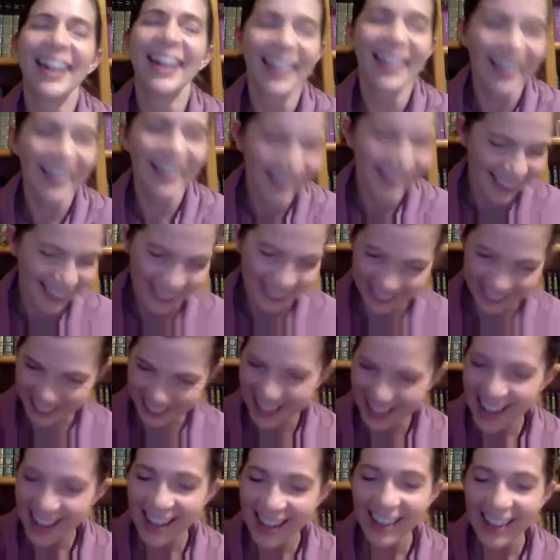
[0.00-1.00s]

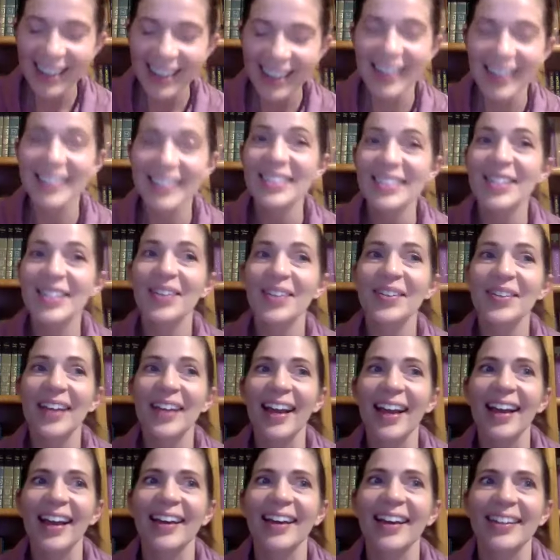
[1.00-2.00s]

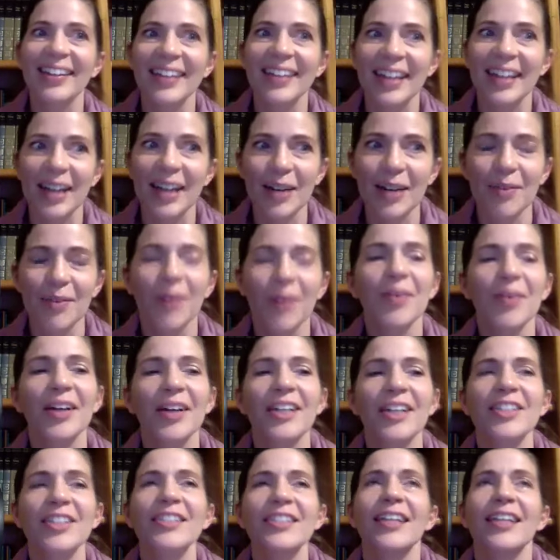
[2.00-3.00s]
okay. Like
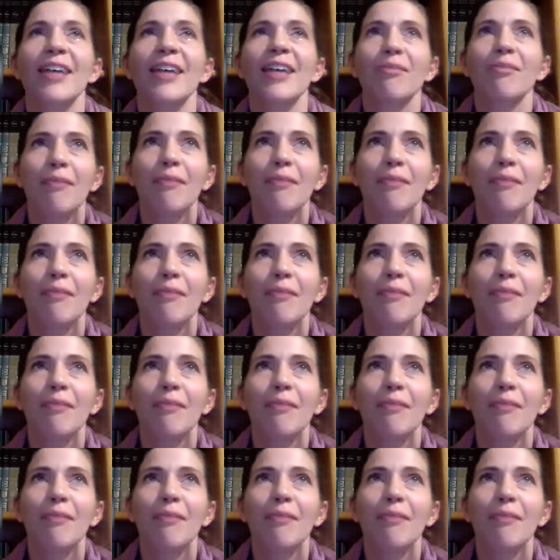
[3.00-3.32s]
I'm just like,